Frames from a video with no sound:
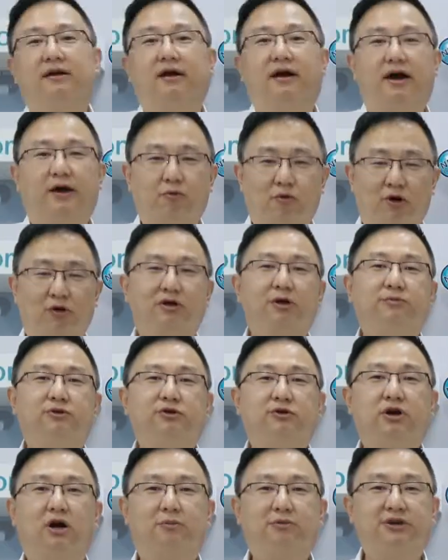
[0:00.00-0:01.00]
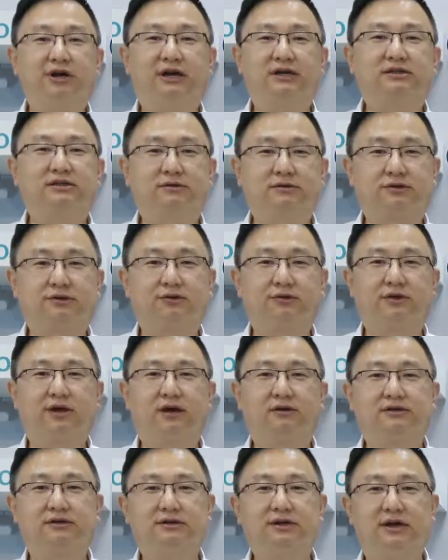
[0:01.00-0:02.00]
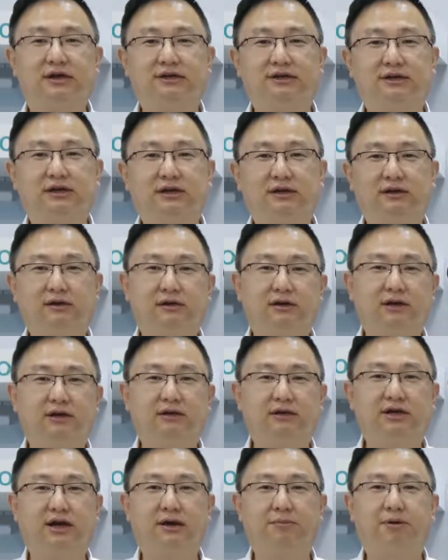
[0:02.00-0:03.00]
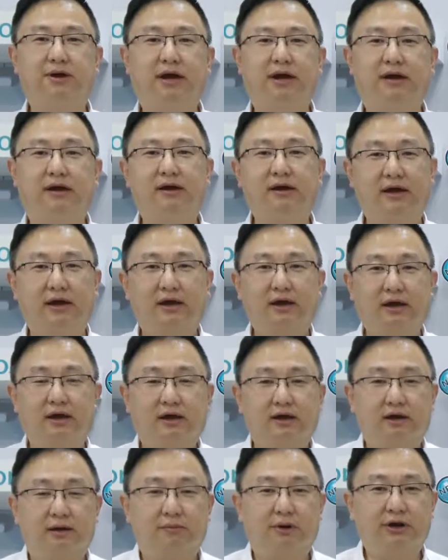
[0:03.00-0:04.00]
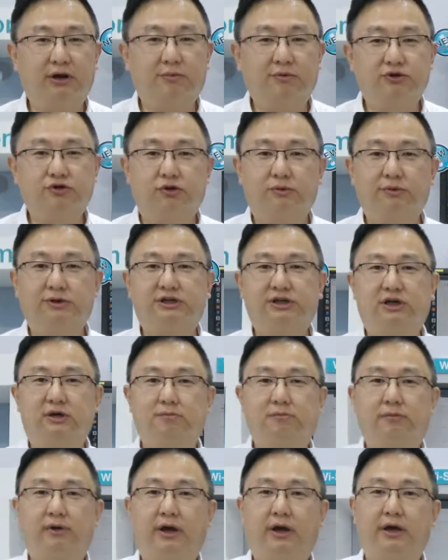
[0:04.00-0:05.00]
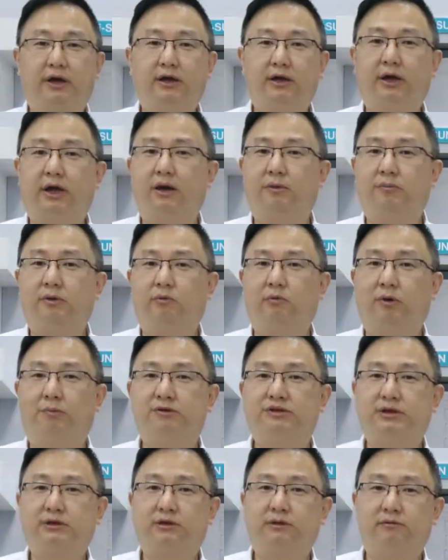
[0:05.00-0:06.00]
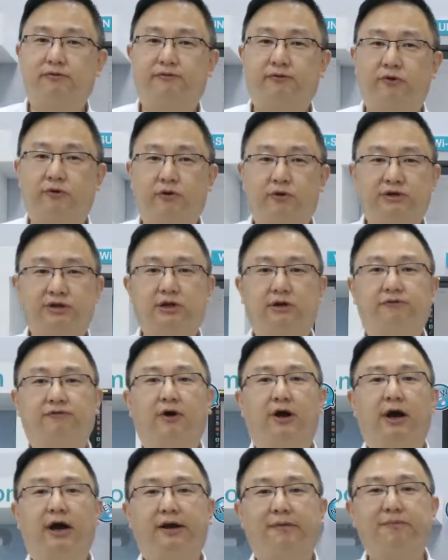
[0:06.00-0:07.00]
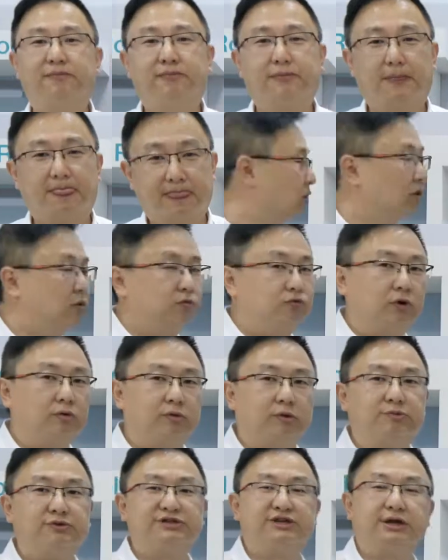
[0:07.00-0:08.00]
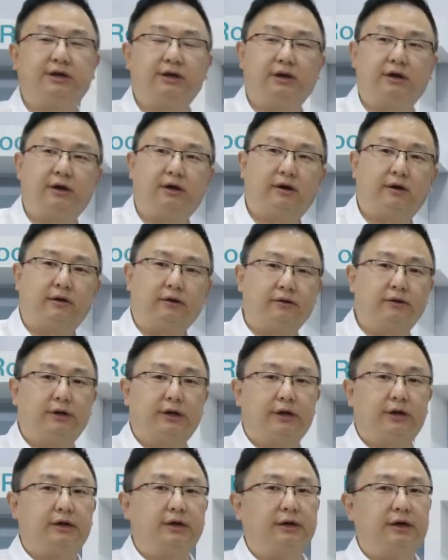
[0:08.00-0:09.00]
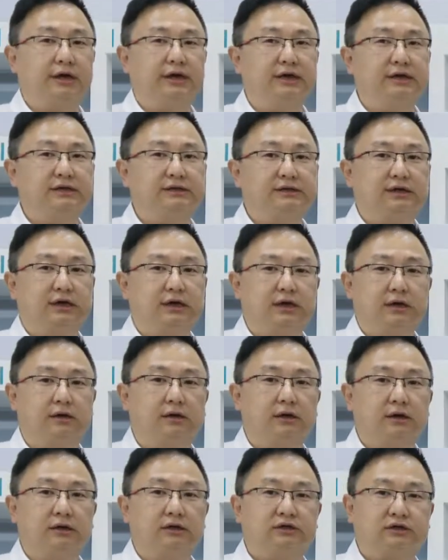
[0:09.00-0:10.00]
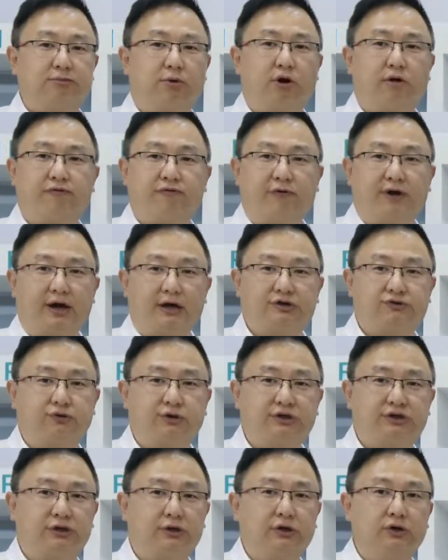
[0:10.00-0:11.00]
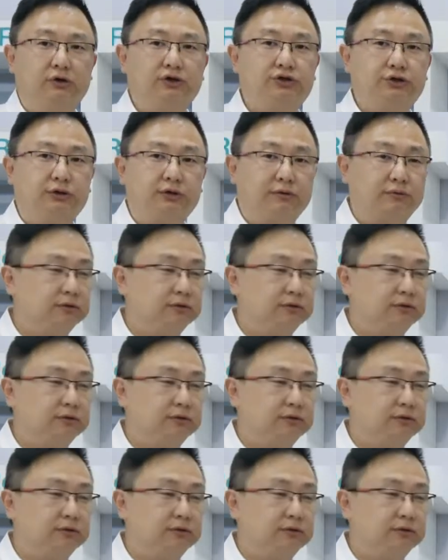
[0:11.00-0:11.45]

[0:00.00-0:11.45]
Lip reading: Hi, welcome to COMPUTEX 2019 in Taipei. My name is Sherwin Sum, and I'm a representative for DFI. What we're representing here is a smart factory solution.